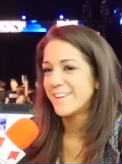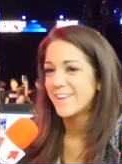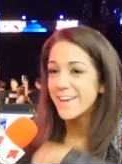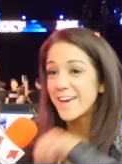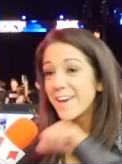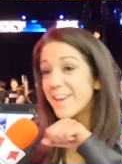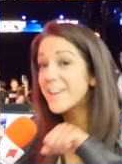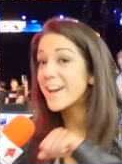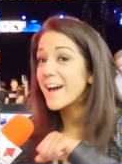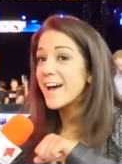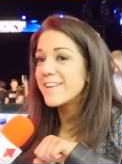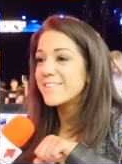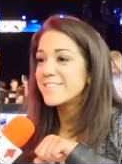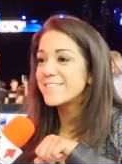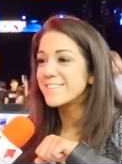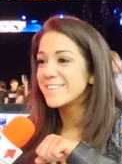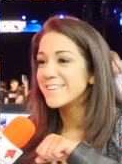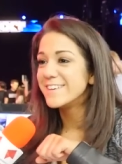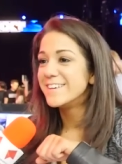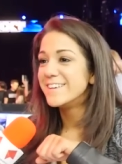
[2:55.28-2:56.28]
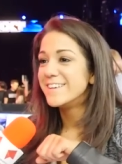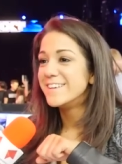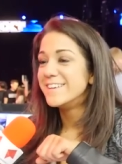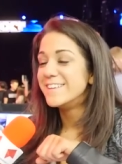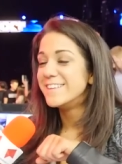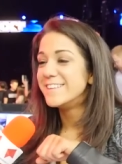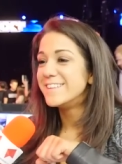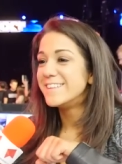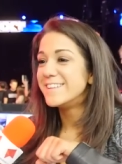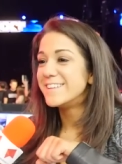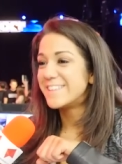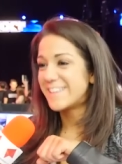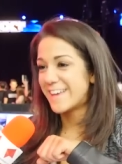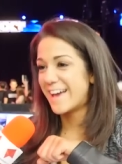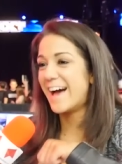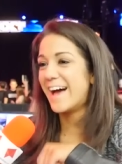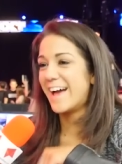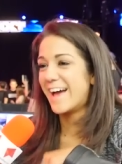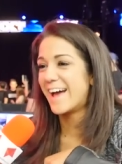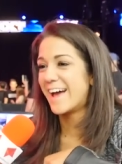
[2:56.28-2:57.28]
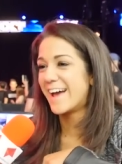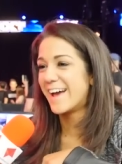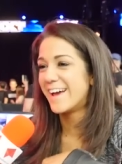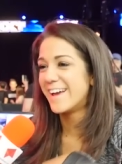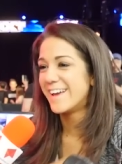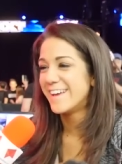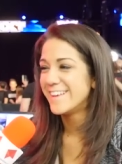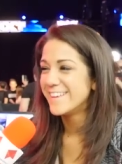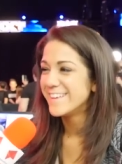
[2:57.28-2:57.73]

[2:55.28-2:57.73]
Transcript: Just sneak into the battle royal in a mask or yeah. something. Like.